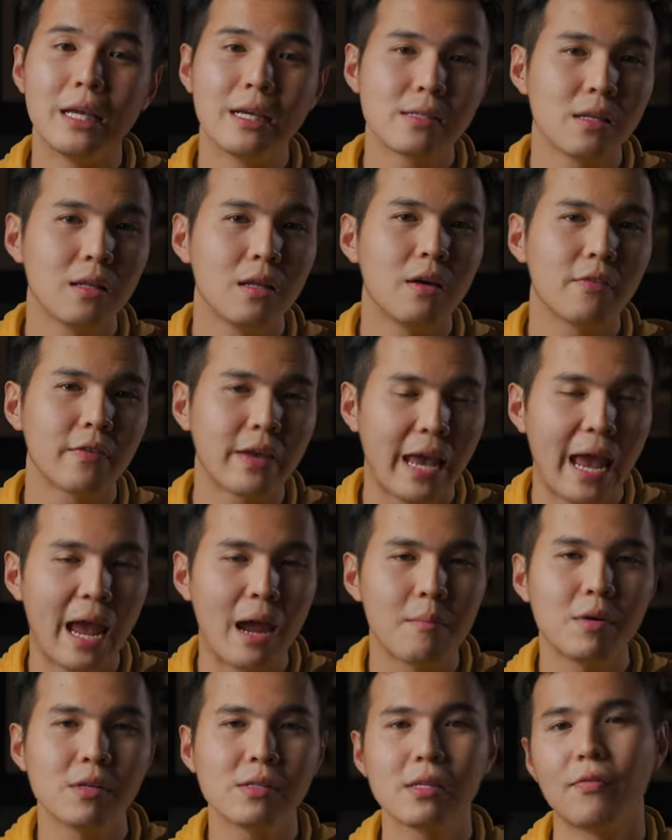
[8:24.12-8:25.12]
there's a lot of
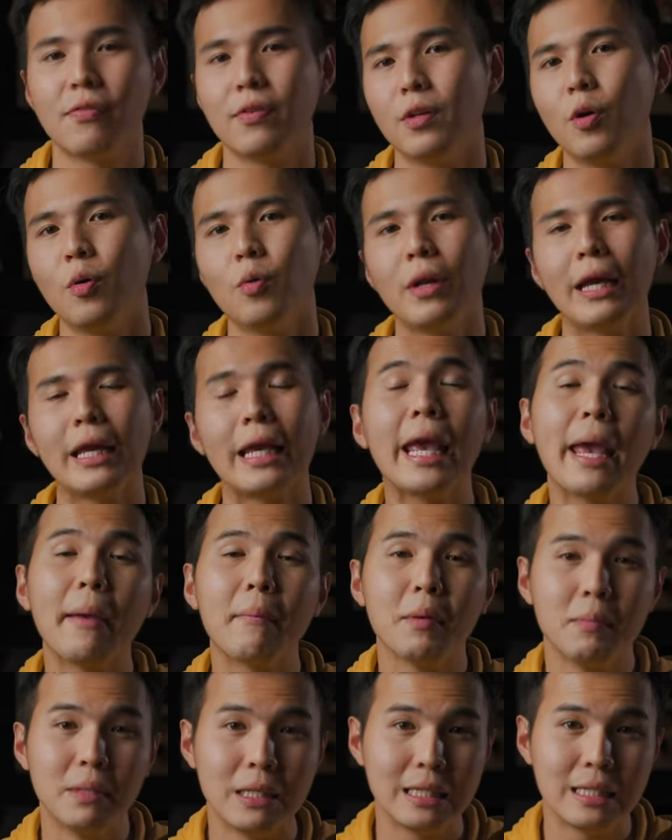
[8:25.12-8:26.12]
cameras have a low light
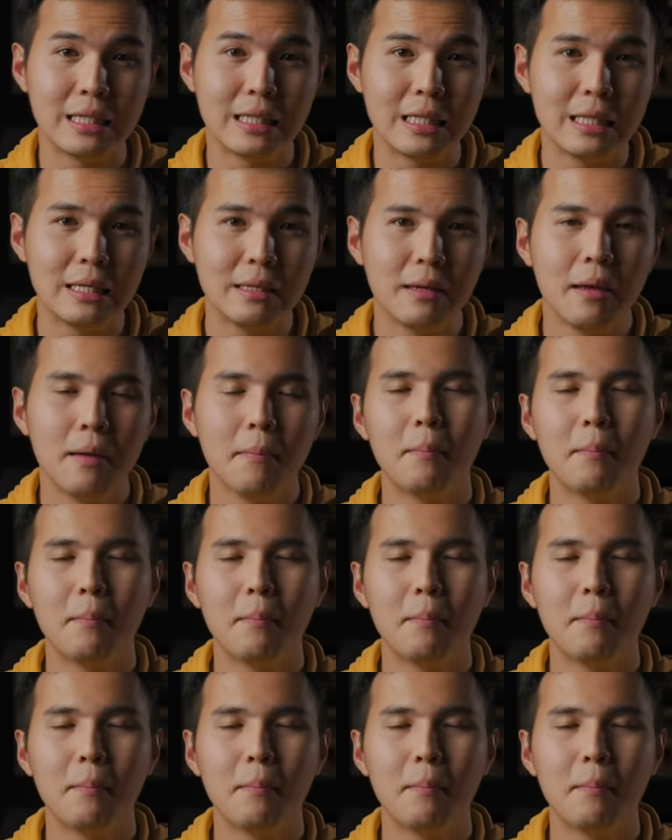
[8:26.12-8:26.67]
capability,